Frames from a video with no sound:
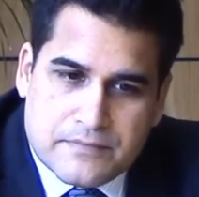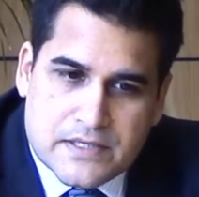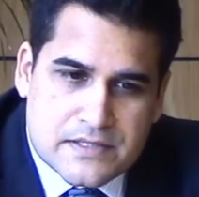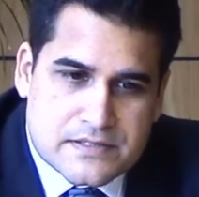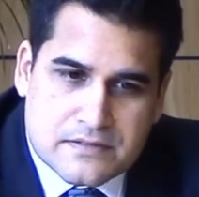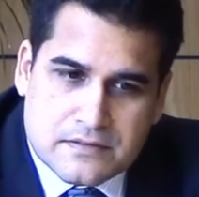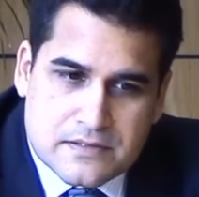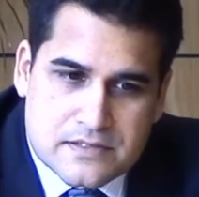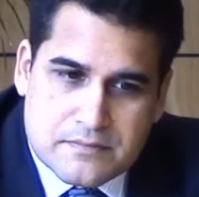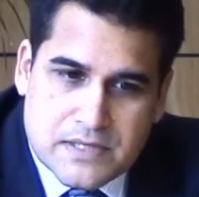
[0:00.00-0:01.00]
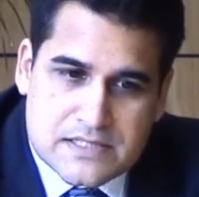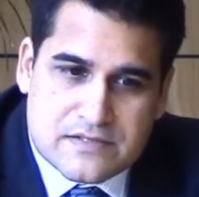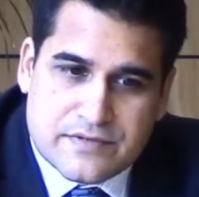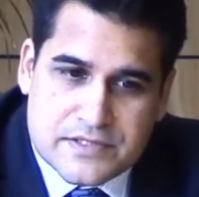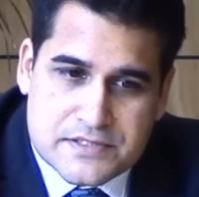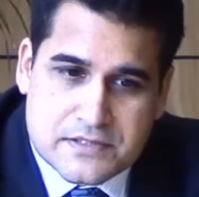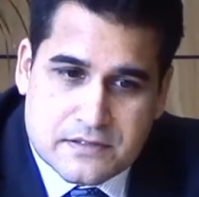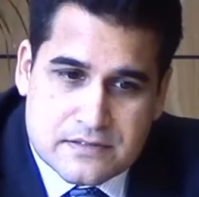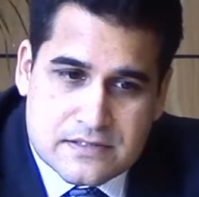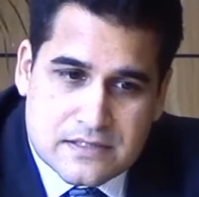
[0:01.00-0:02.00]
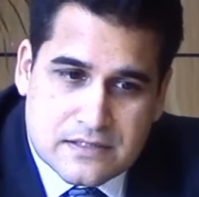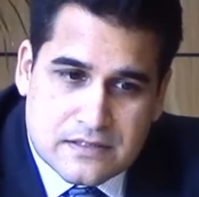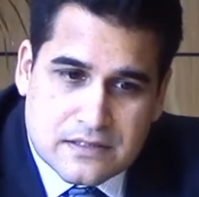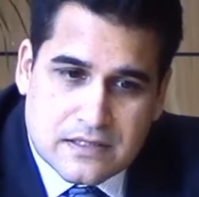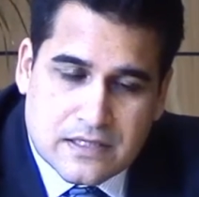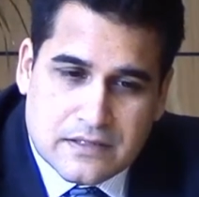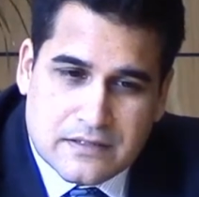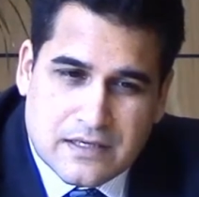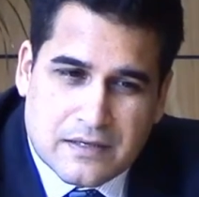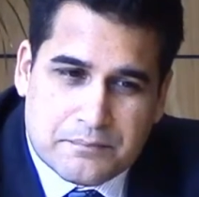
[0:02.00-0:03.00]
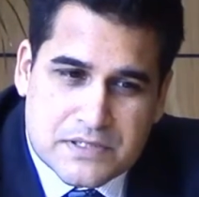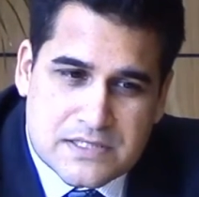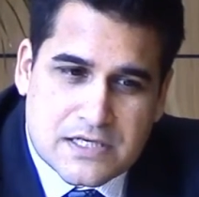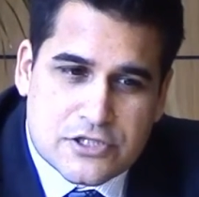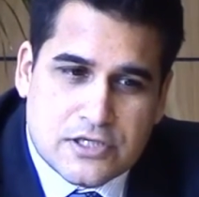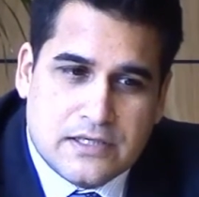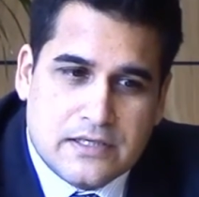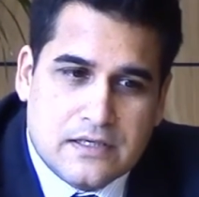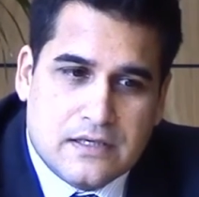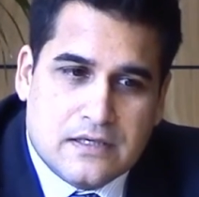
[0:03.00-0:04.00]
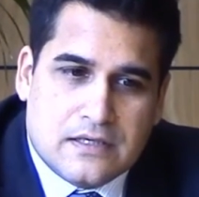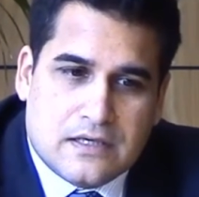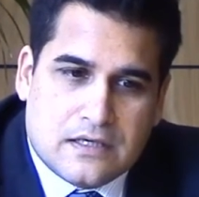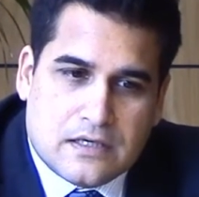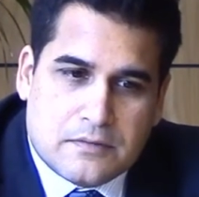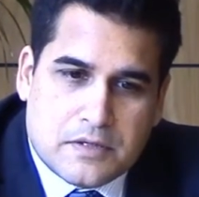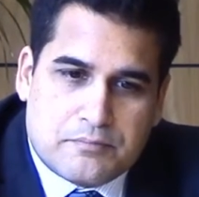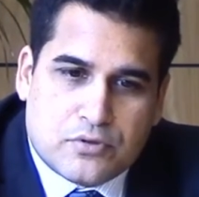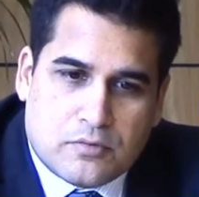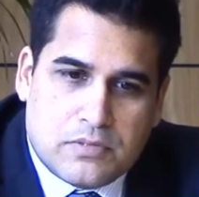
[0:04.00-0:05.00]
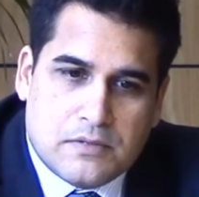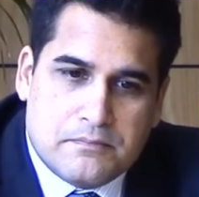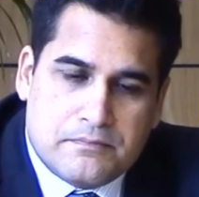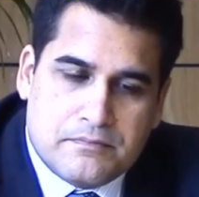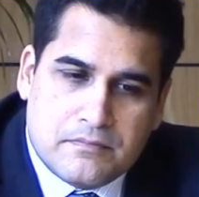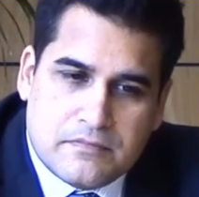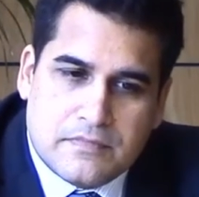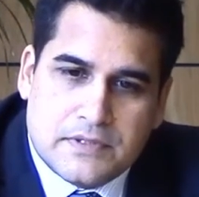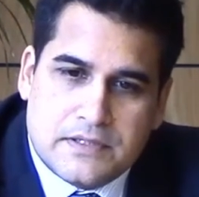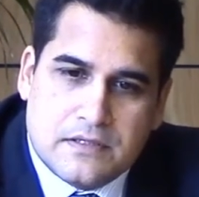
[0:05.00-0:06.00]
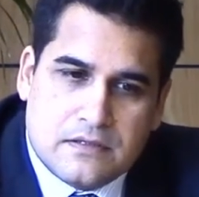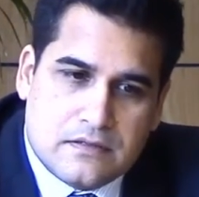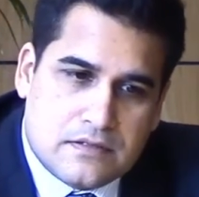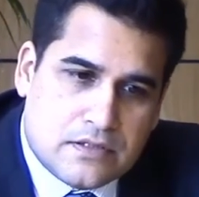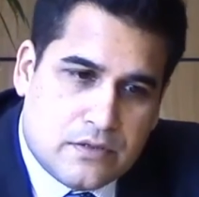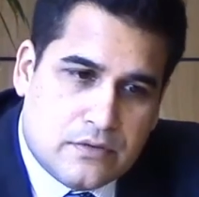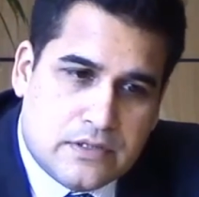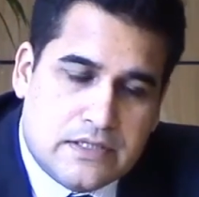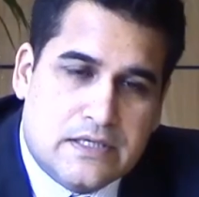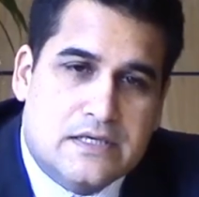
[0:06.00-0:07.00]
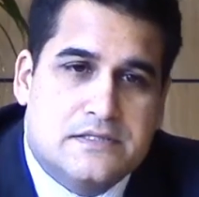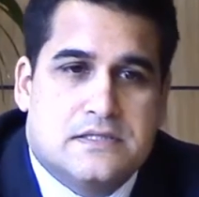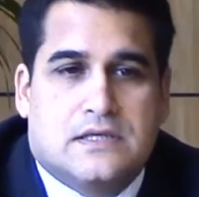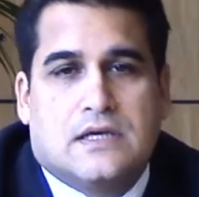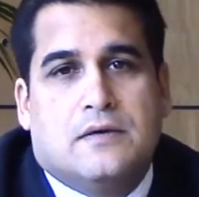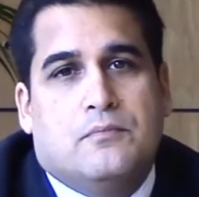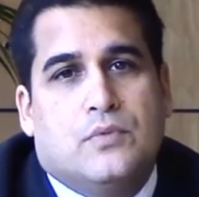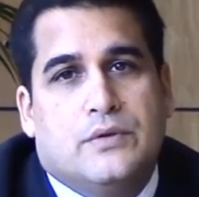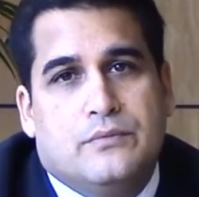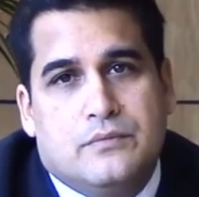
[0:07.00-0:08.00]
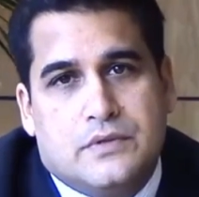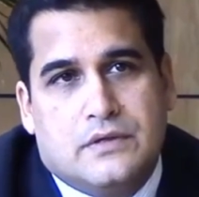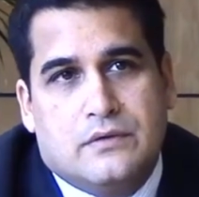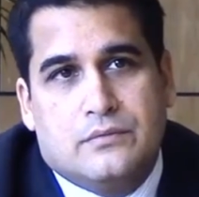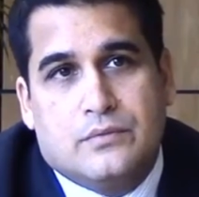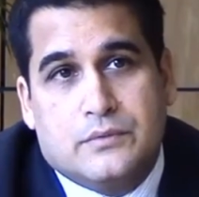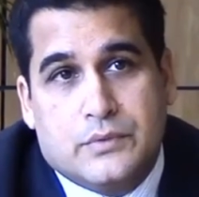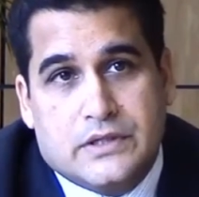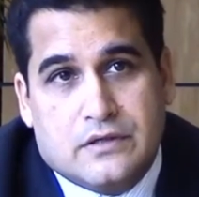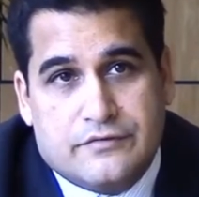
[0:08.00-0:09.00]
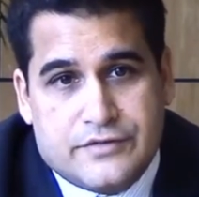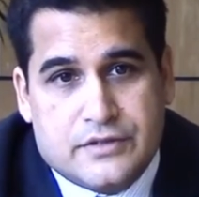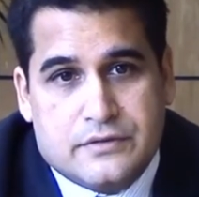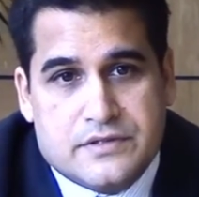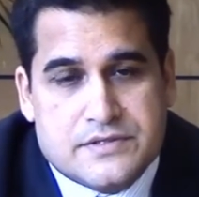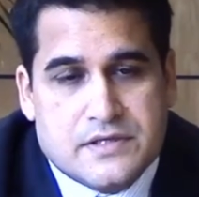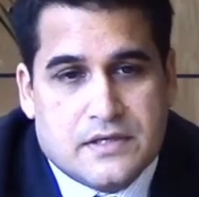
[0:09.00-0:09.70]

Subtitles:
is a massive uncertainty and potentially a problem, in years to come, when we are viewed as